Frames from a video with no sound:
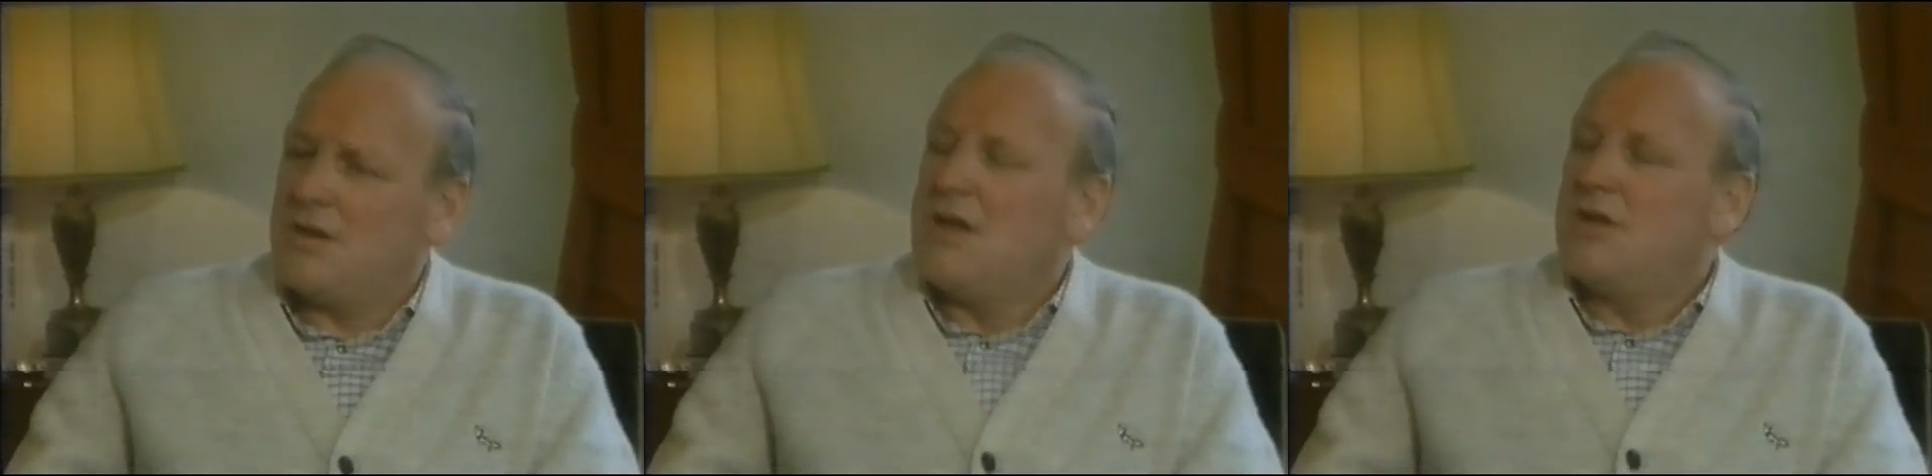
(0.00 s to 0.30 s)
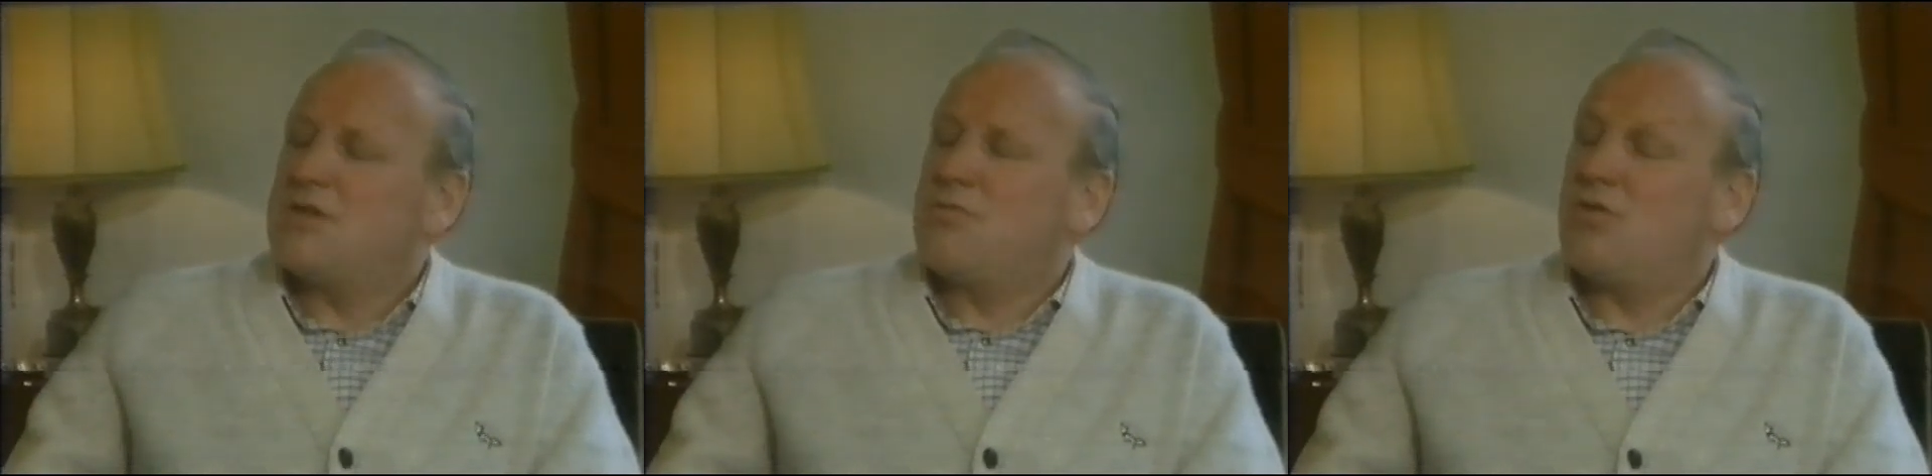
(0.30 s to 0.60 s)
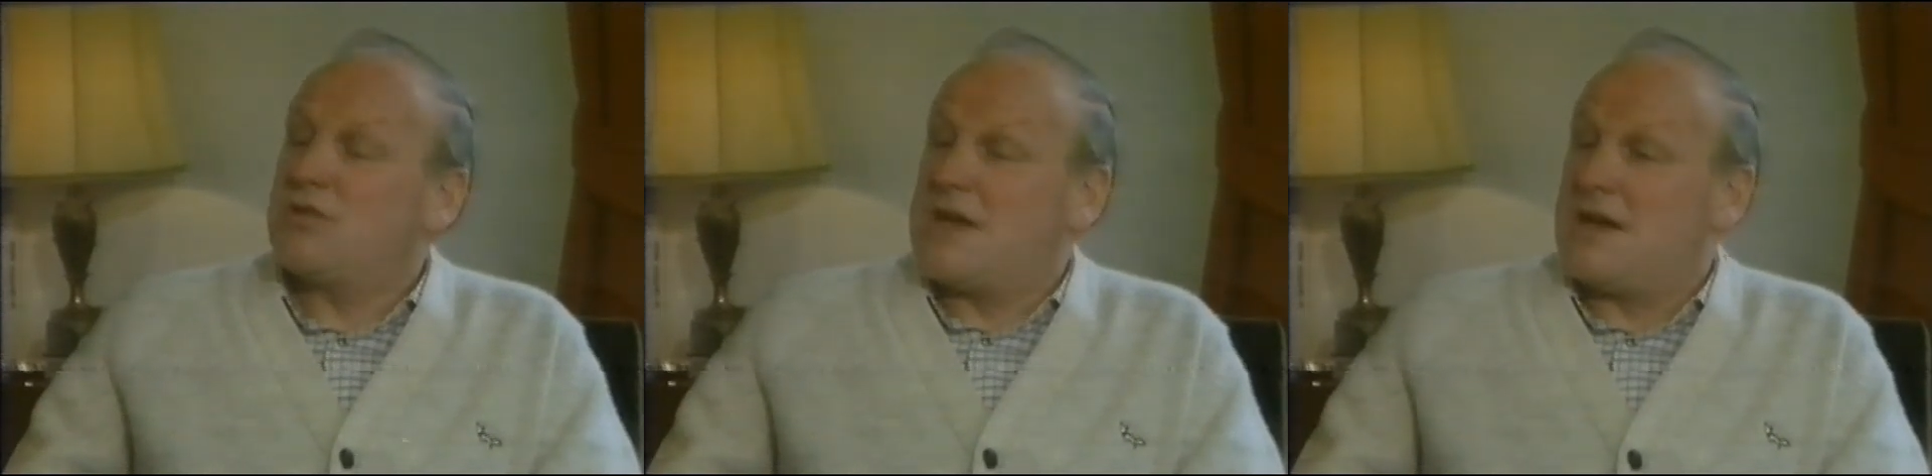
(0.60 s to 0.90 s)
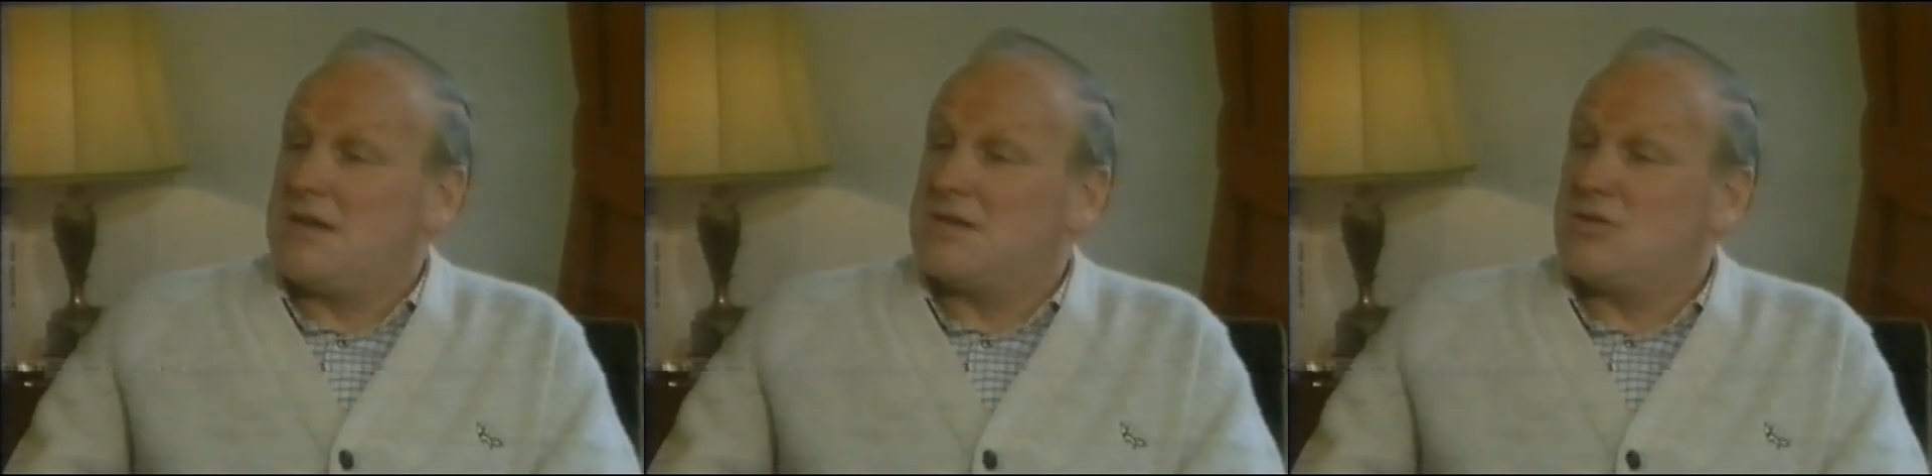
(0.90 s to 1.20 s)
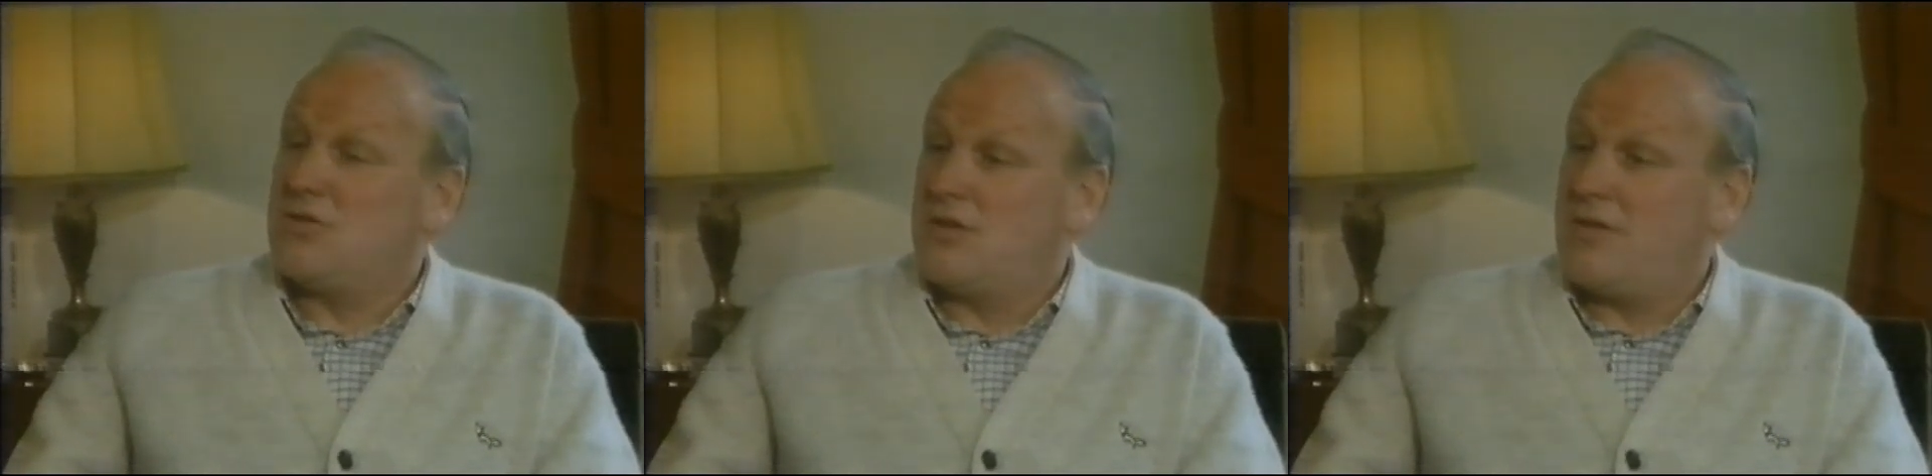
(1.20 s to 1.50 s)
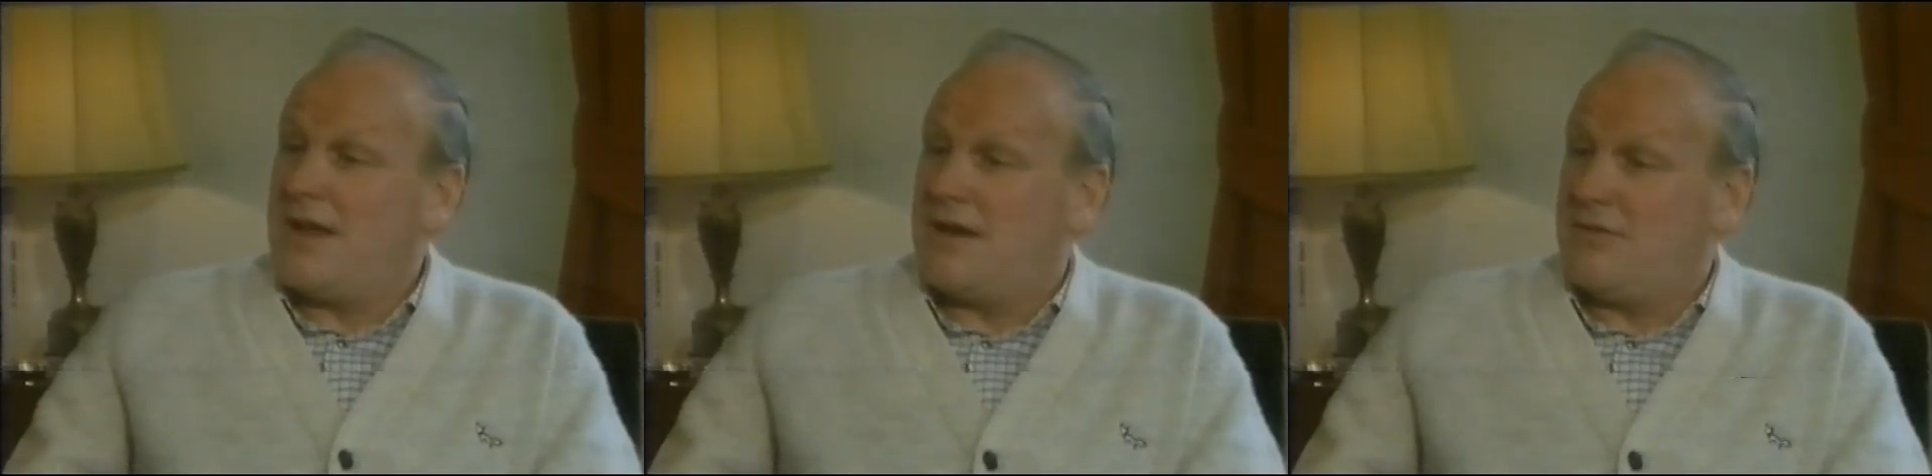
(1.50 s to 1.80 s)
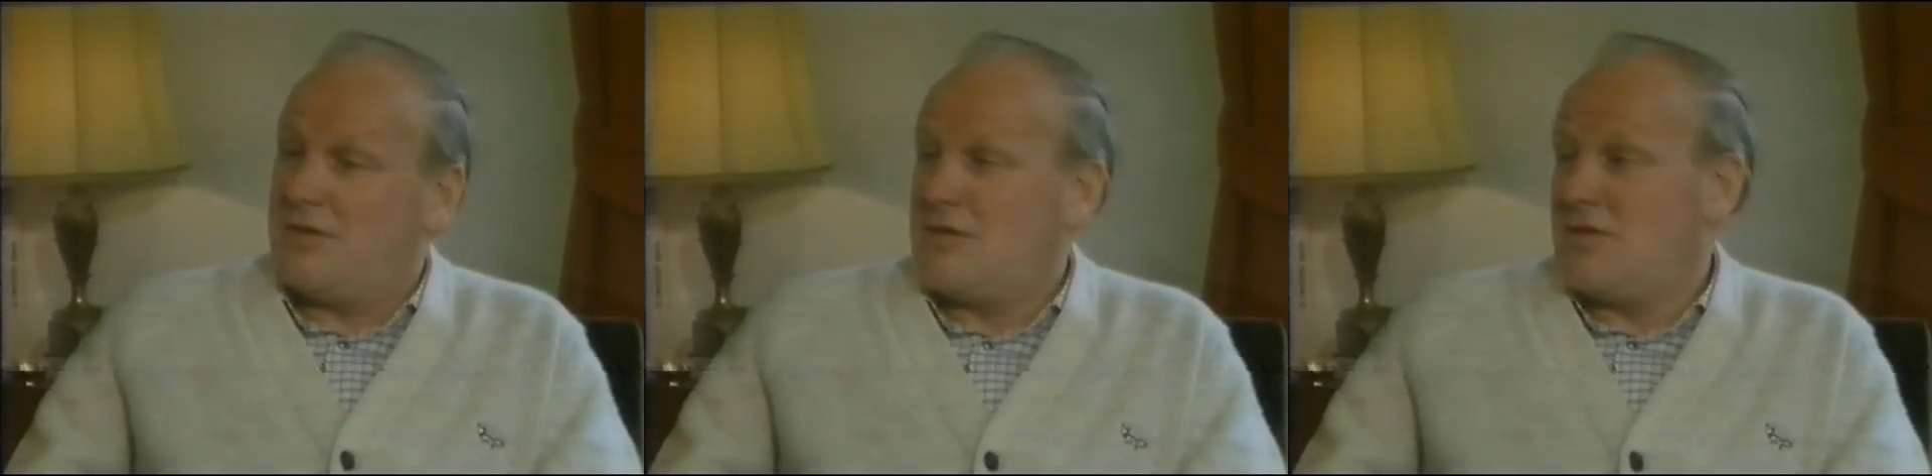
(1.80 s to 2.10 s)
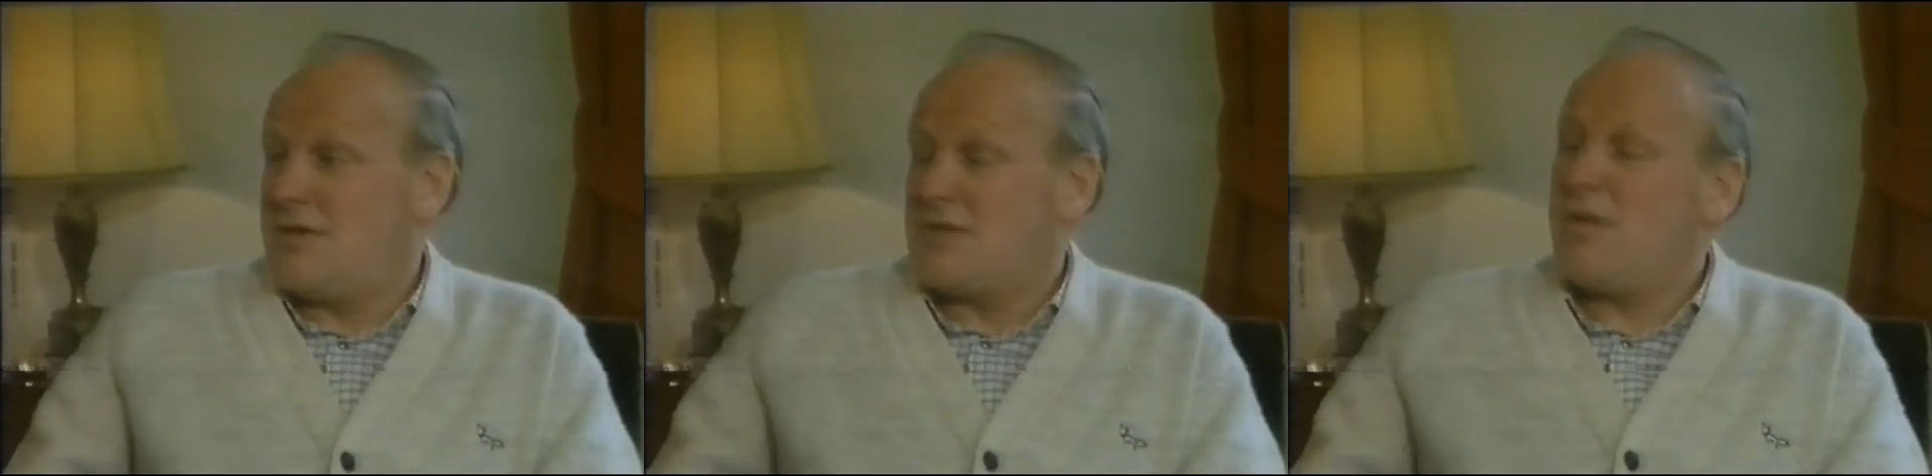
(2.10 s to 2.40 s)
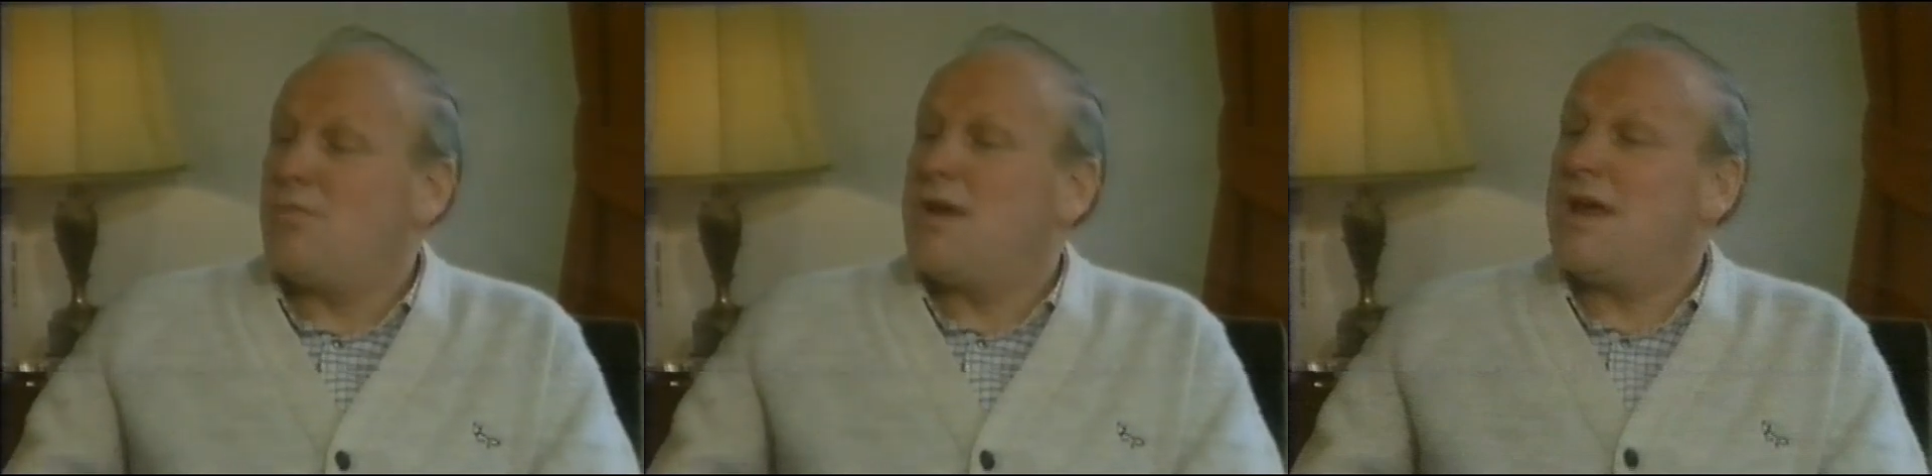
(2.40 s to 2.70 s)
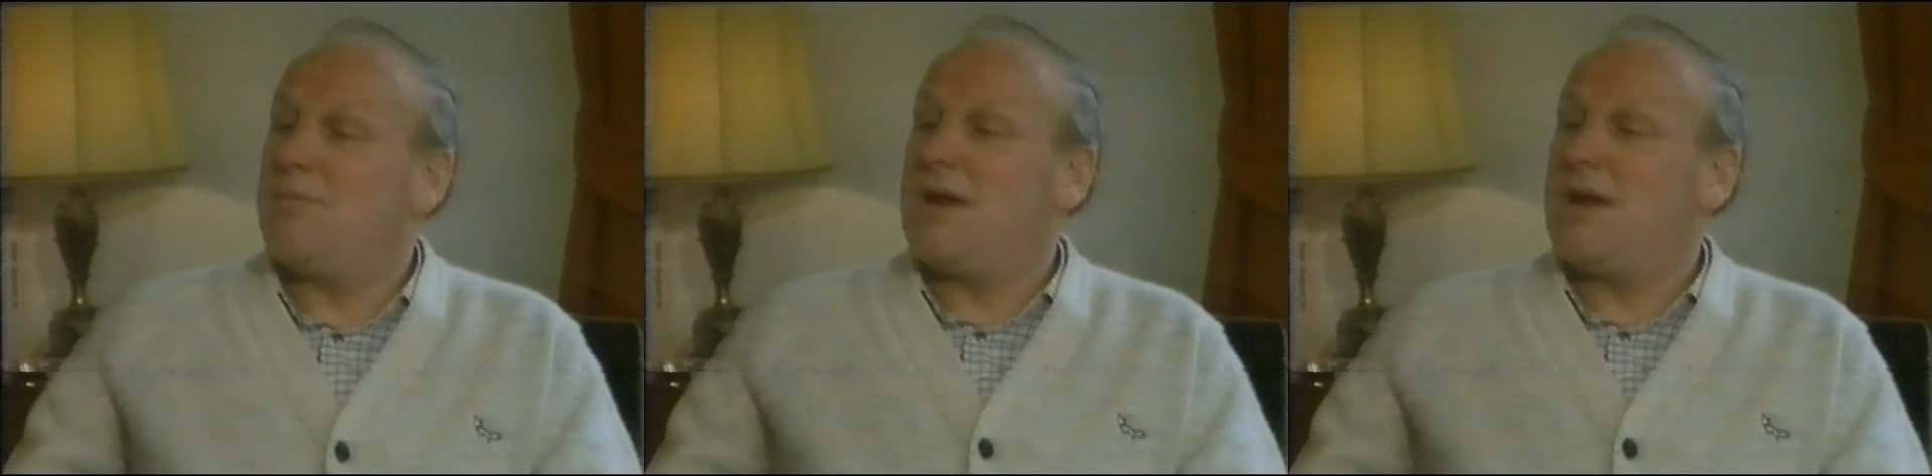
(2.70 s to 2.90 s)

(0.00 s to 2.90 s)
Well, there's more tactics taught at that level than there is when we